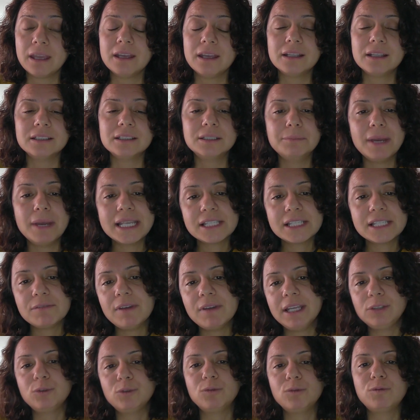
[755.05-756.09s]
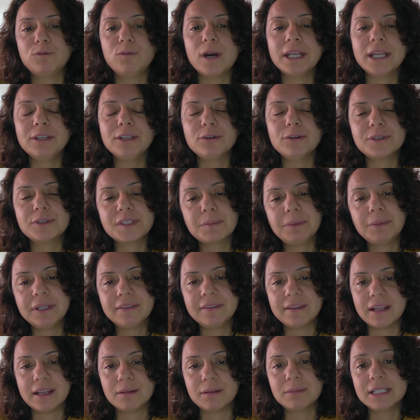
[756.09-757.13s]
The best way to find your spirit
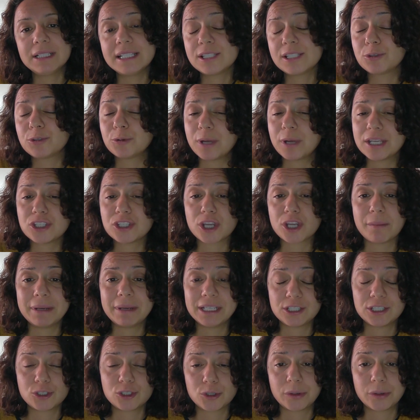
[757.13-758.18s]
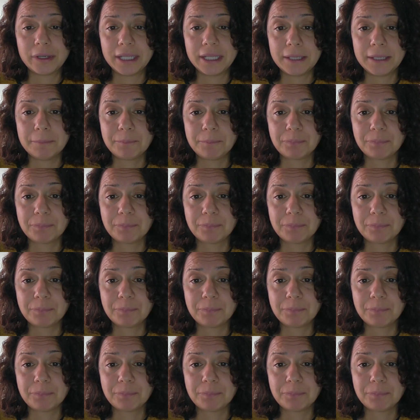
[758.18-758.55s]
animal is through a shamanic journey.